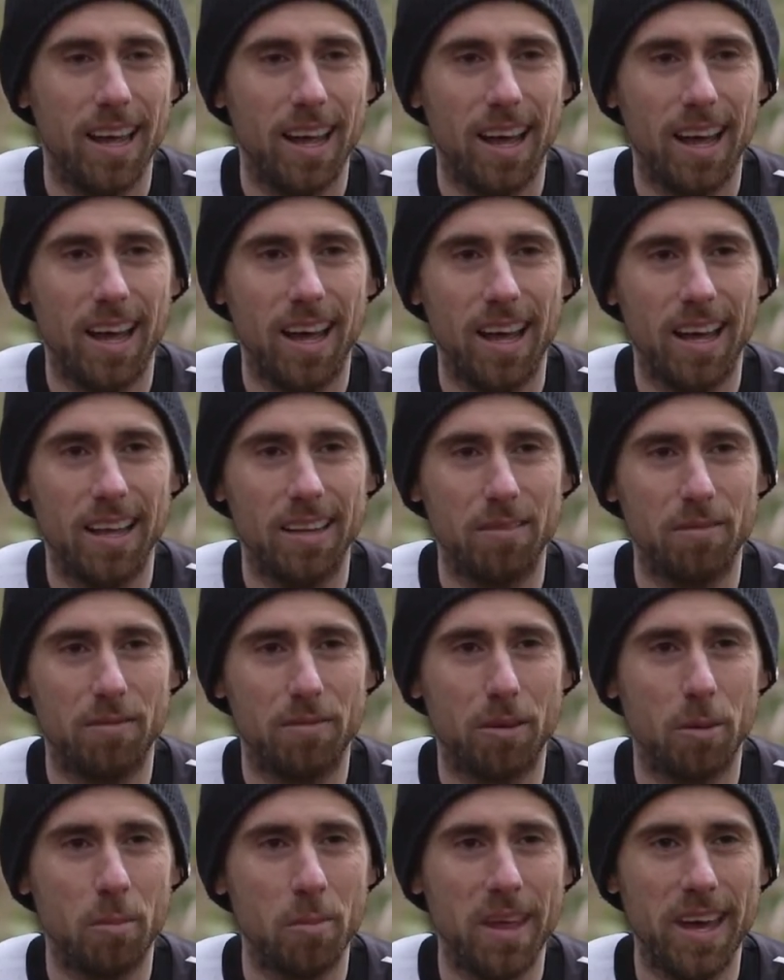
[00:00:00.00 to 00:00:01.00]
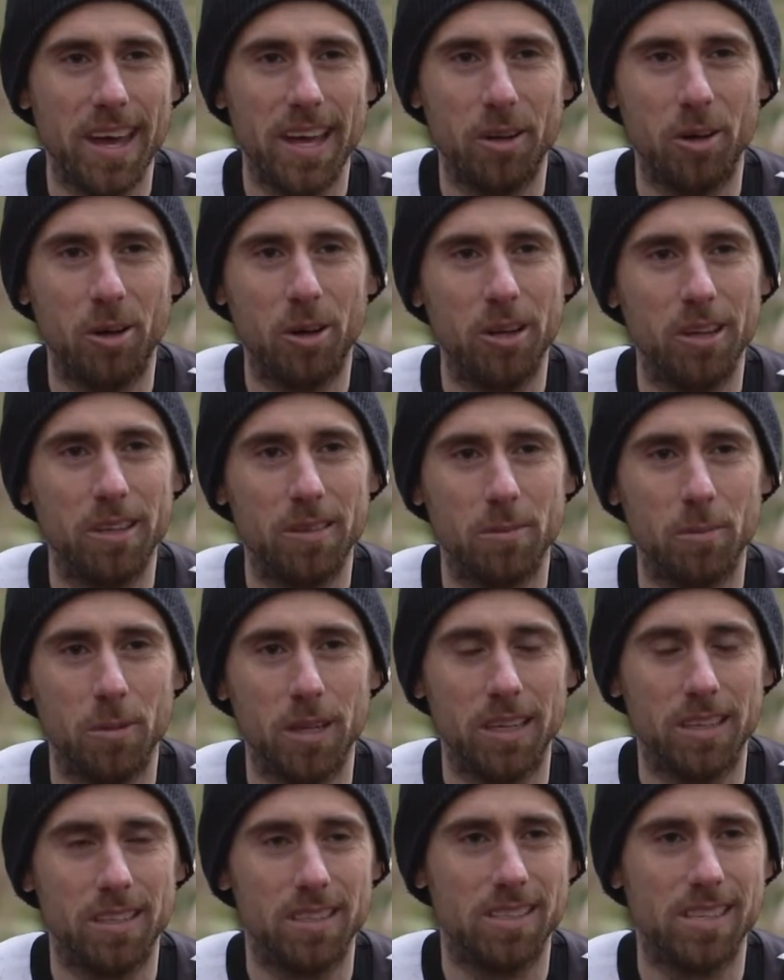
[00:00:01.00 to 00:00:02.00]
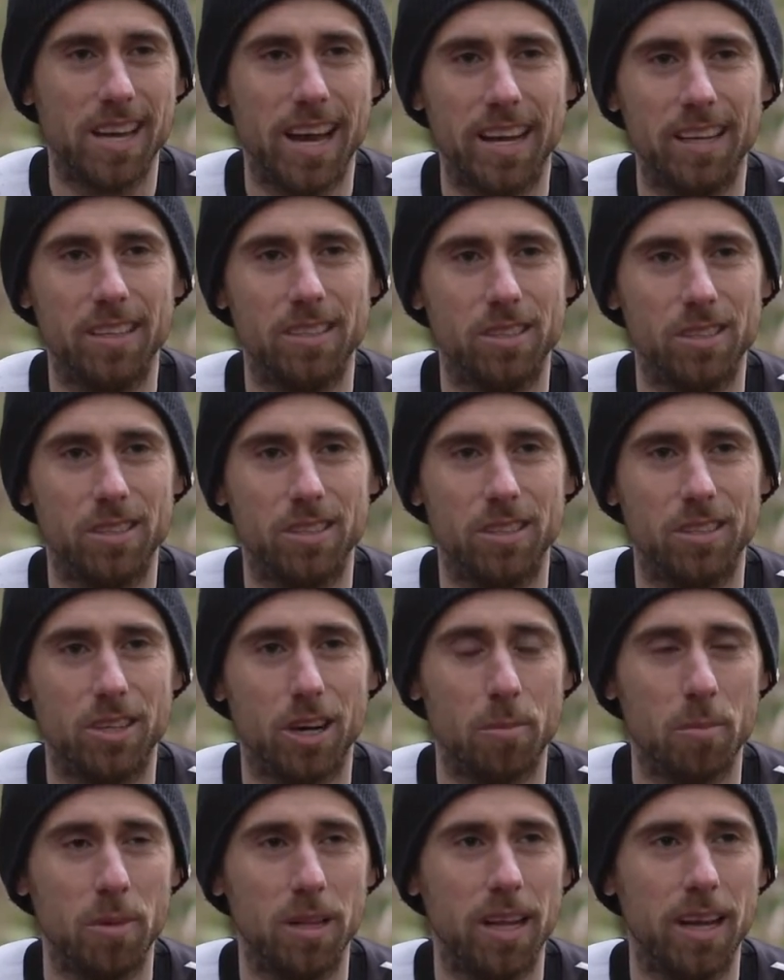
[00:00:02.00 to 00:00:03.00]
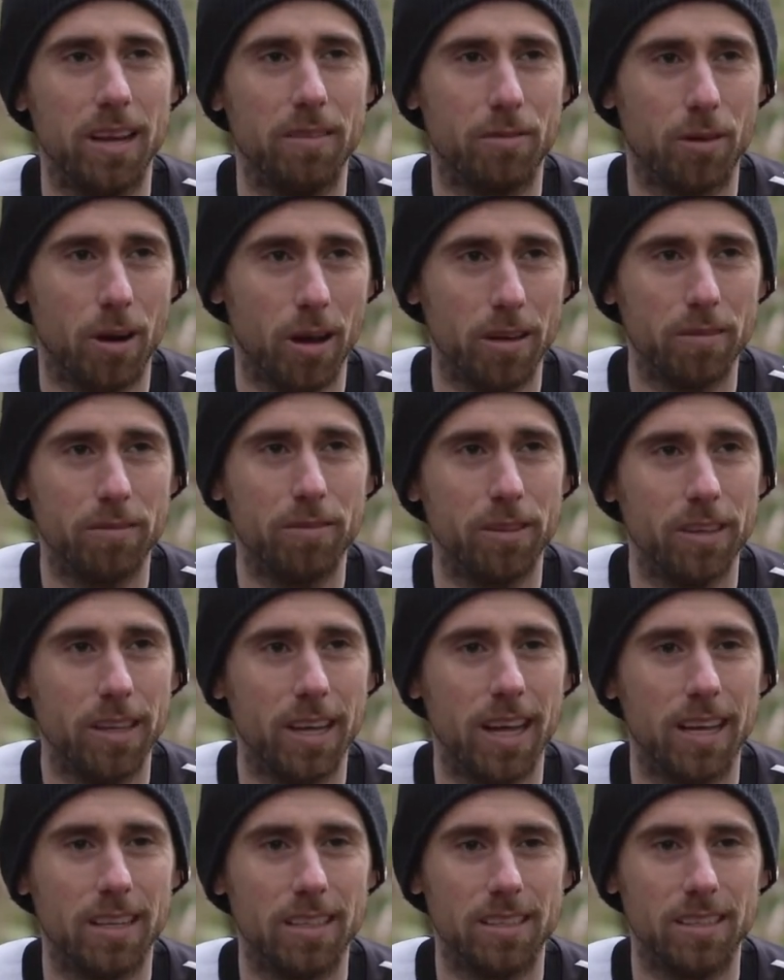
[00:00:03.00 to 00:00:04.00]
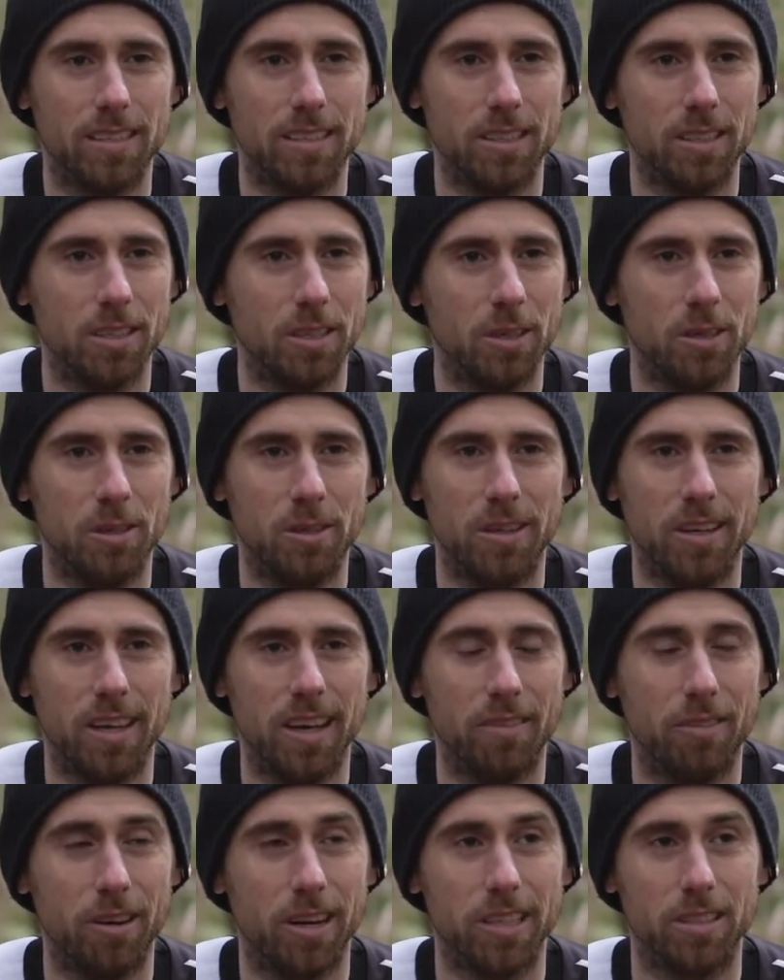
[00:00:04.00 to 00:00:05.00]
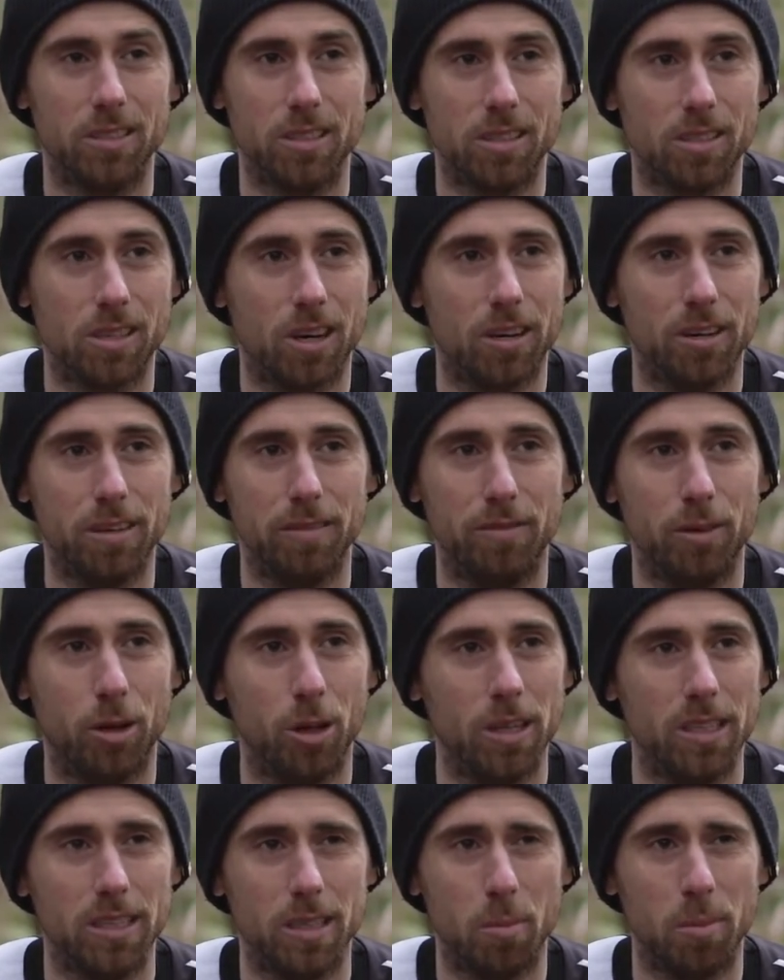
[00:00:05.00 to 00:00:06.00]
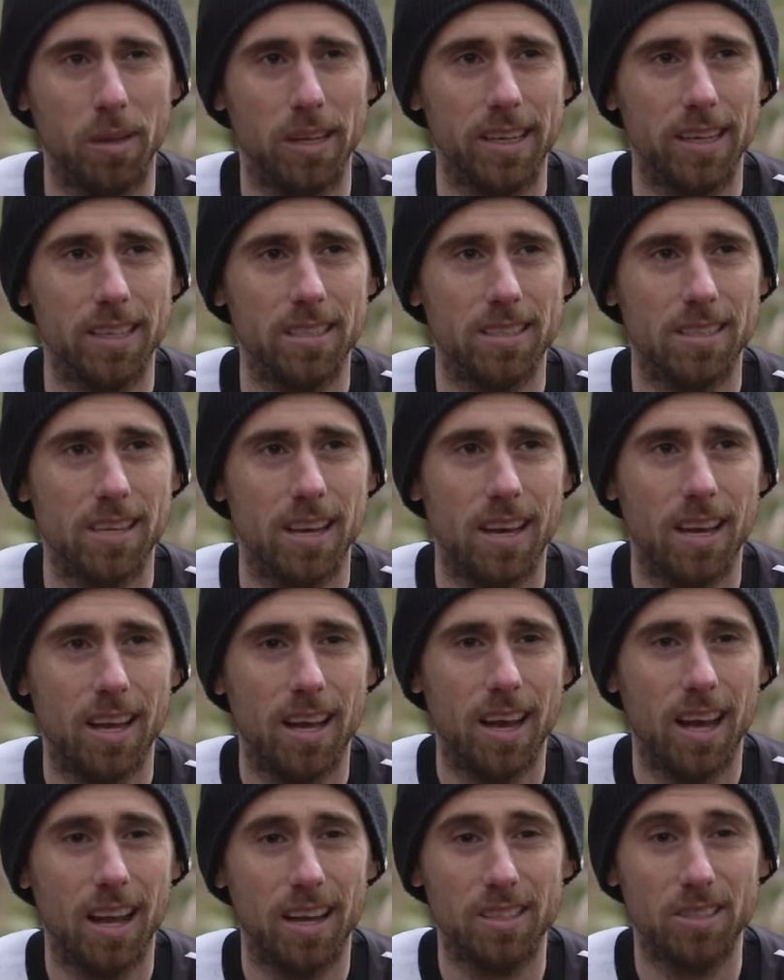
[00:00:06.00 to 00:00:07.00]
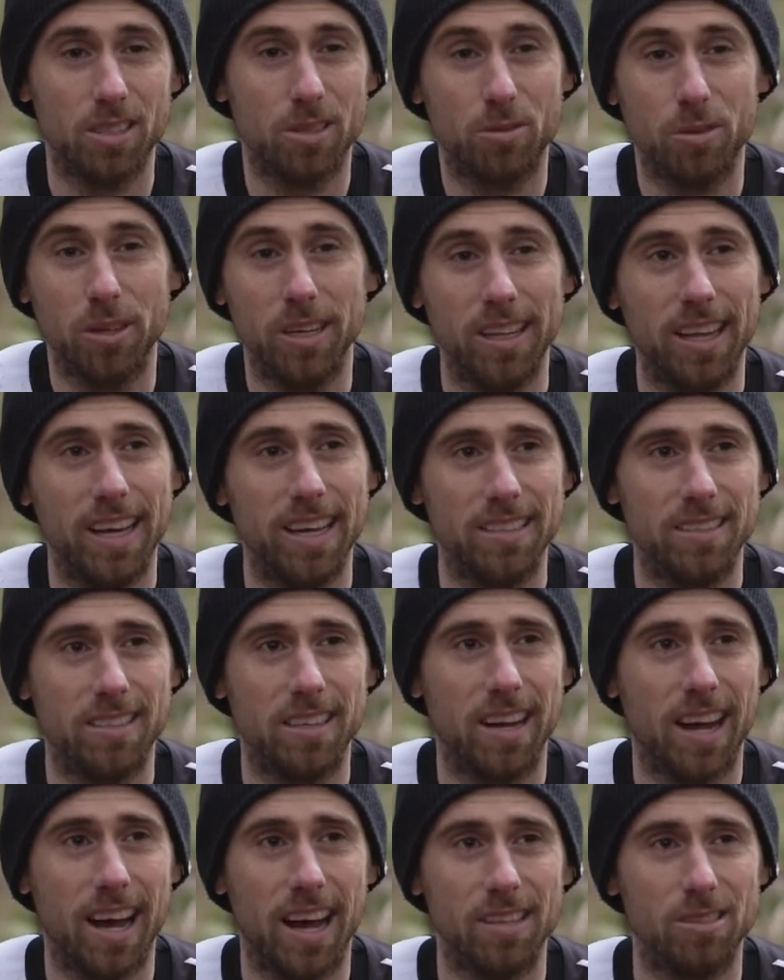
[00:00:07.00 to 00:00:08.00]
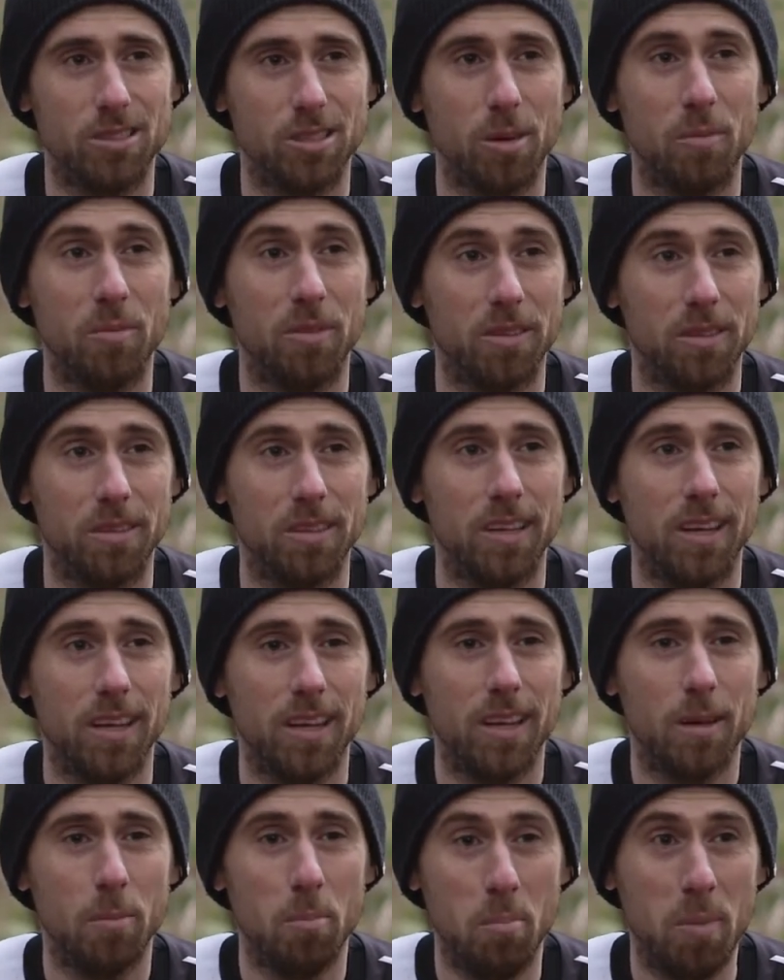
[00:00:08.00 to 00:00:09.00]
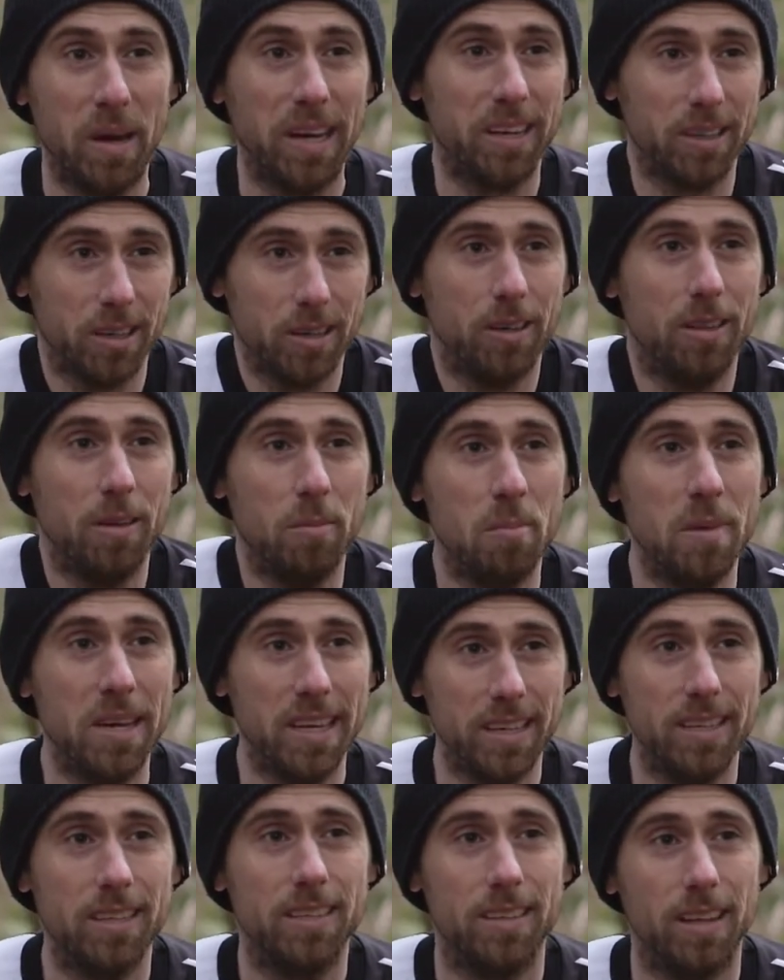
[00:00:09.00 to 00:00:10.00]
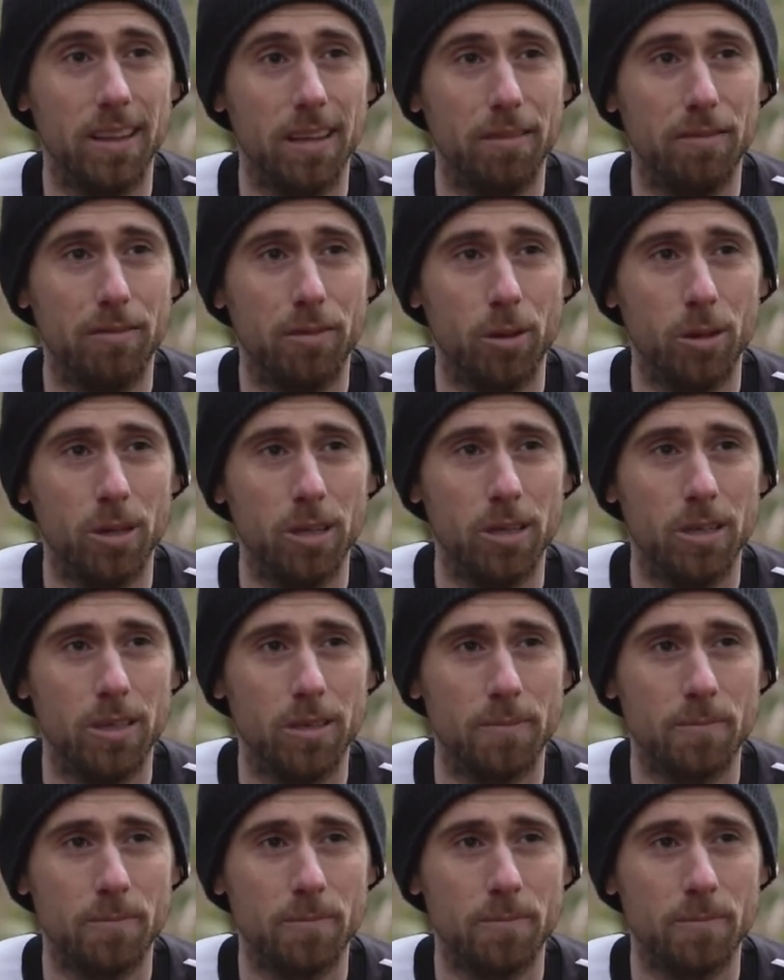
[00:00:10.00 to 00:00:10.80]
And from then on, when I decided just to turn my life around for that, you know, everything just started to fall into place, and I just realized that I had something bigger than me to live for.